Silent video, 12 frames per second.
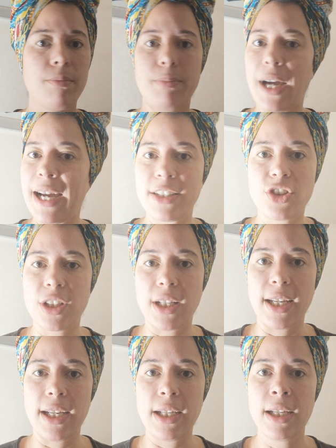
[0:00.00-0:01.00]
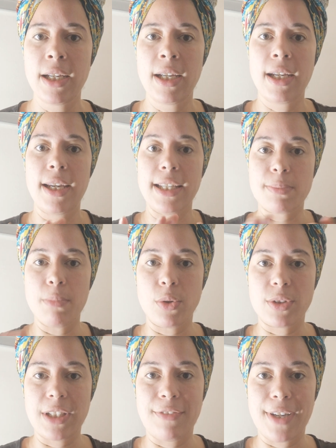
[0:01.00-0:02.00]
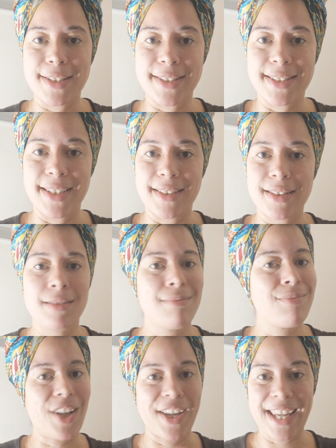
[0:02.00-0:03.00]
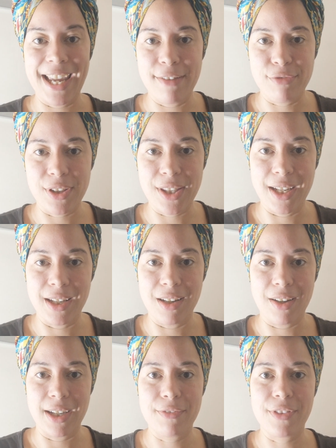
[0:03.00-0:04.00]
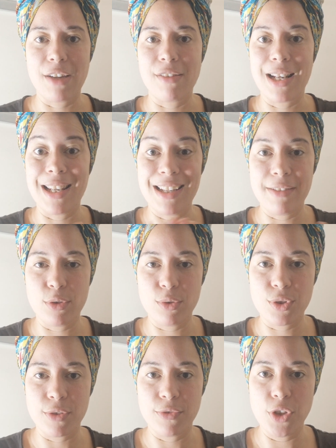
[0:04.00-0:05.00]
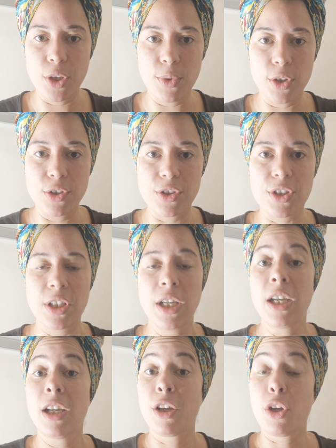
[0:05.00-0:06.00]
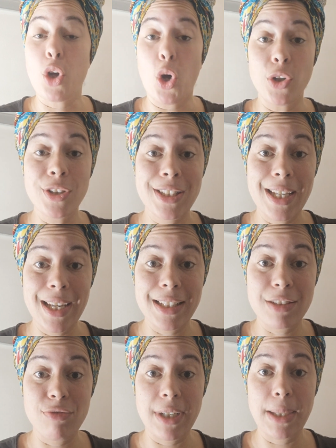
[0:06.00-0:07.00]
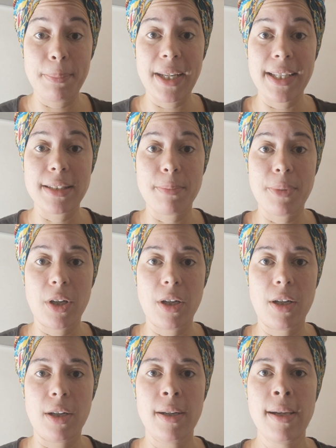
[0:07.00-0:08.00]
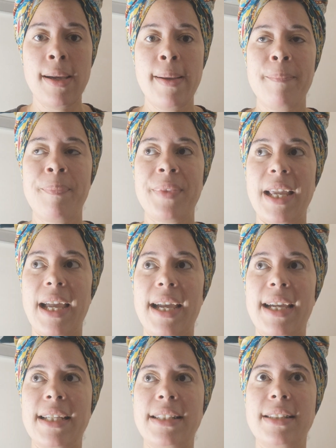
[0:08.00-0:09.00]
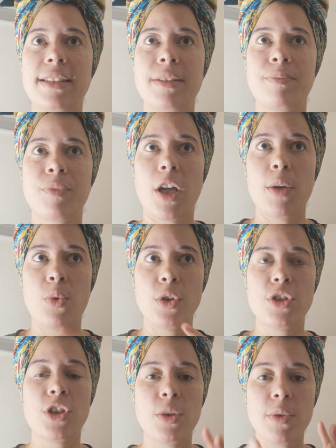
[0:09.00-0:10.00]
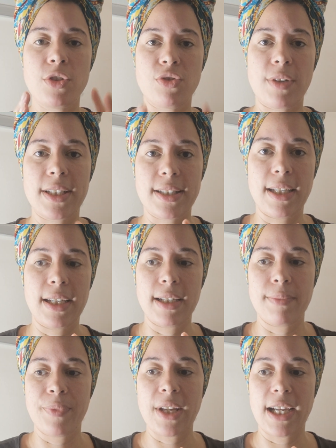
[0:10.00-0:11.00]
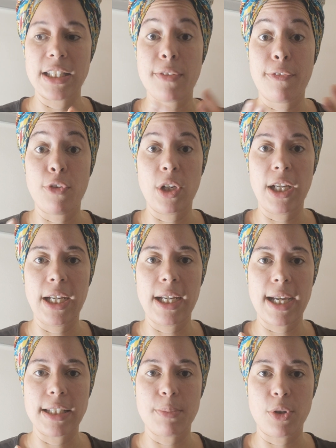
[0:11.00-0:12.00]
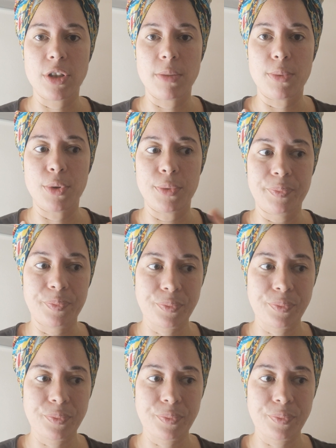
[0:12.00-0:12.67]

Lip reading: but actually it's multifaceted. Like everything in life, there are levels of nuance. Context really plays a part, and I want to address it as fully as possible.